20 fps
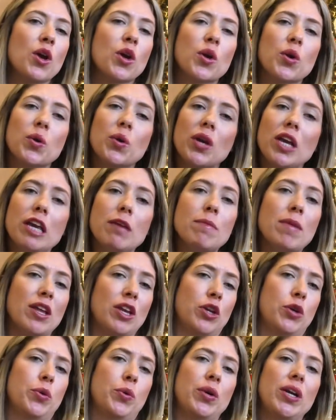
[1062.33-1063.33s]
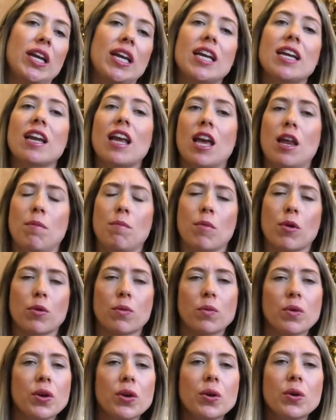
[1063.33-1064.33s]
cream and green and
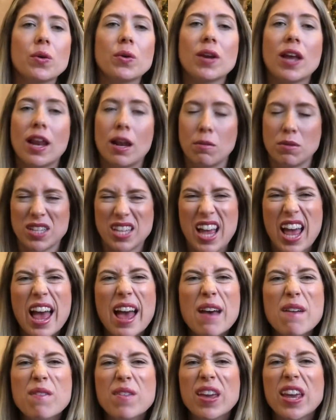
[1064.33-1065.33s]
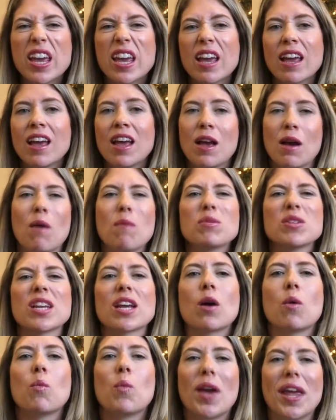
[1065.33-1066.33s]
maroon, and it was heavy, almost
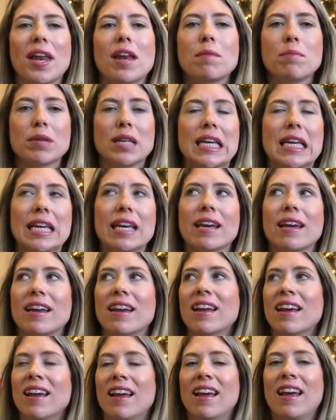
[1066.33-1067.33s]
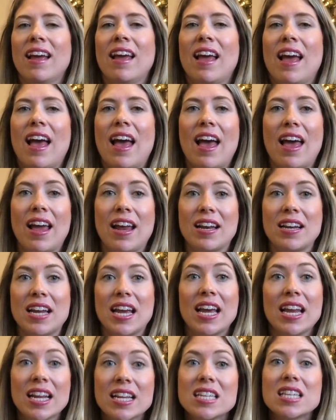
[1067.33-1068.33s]
like a weighted blanket, and
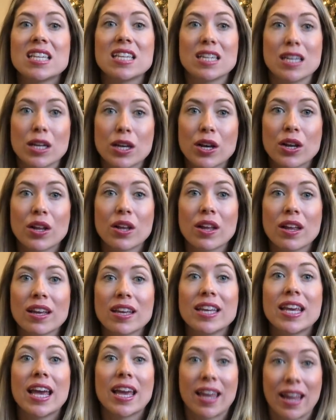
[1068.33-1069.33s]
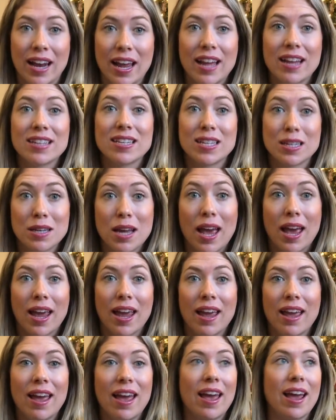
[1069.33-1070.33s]
it is still kicking it
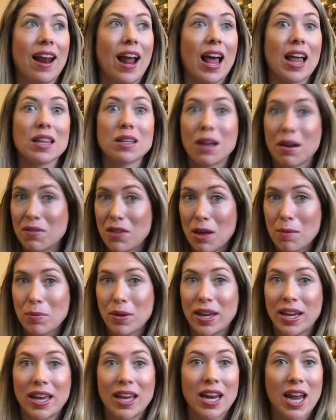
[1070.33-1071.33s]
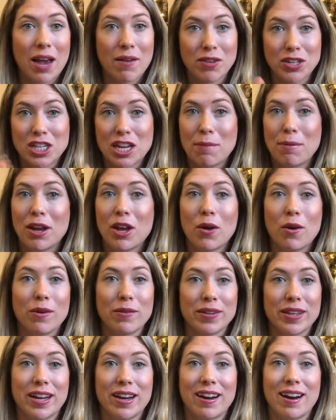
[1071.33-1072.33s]
today. And I love that blanket. Every time I go
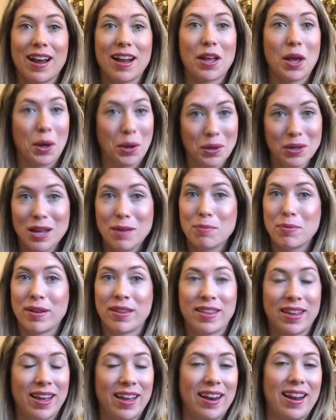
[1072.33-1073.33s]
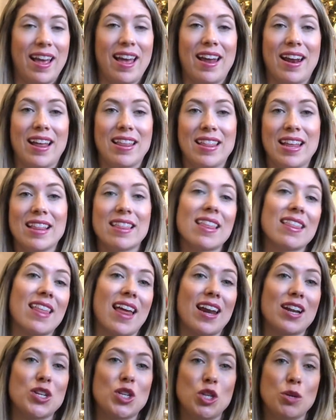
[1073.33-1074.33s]
over there, I cuddle up with it, and I think that
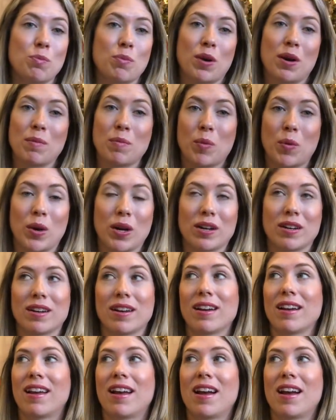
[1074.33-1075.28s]
that is super important.